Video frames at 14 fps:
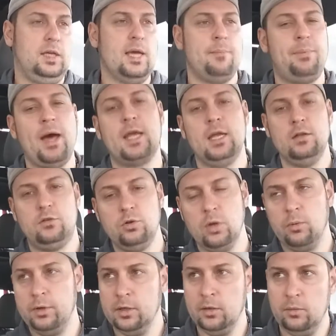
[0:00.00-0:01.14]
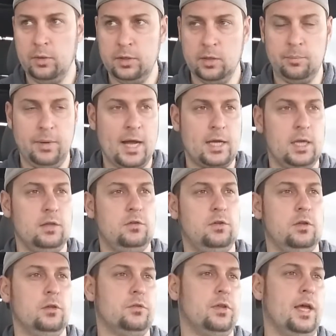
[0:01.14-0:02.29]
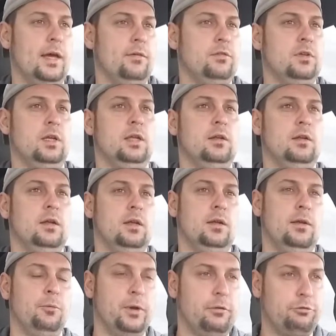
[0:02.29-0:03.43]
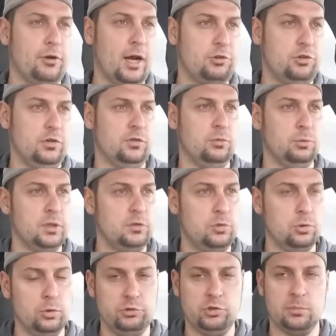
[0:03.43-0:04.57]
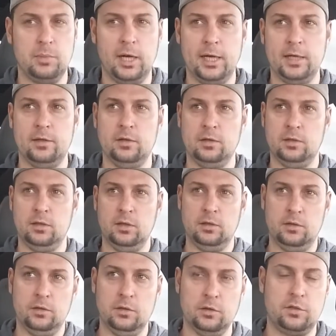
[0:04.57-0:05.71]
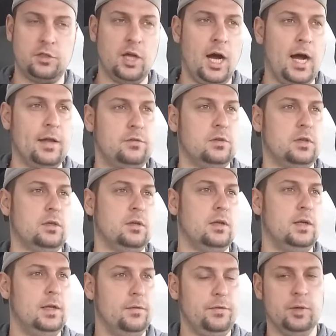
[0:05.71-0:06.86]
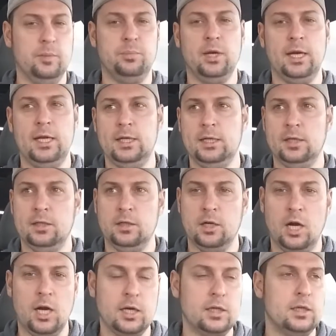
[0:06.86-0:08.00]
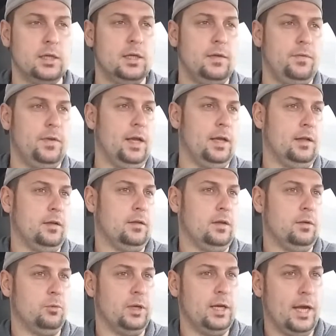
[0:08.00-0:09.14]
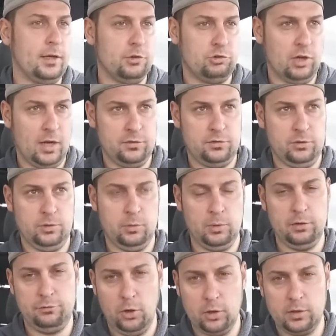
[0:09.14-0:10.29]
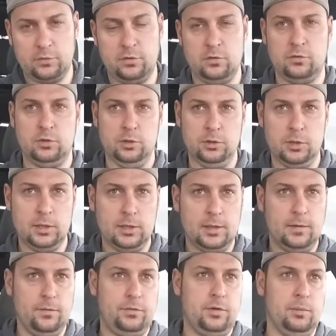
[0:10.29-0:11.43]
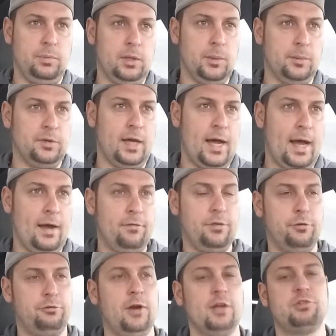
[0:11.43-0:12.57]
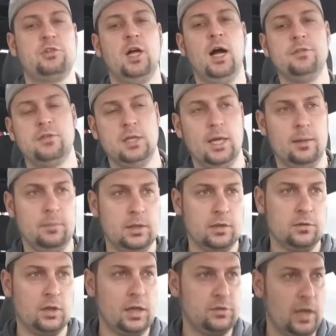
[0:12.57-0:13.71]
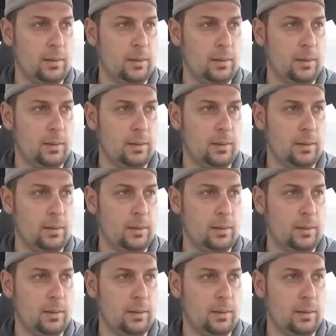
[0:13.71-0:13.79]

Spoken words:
get back into it when you're back into those lives, and it refreshes and retools your mind and your thoughts and your brain and your heart, and it re-energizes you and refocuses you to be able to have the fresh thoughts again. Because a lot of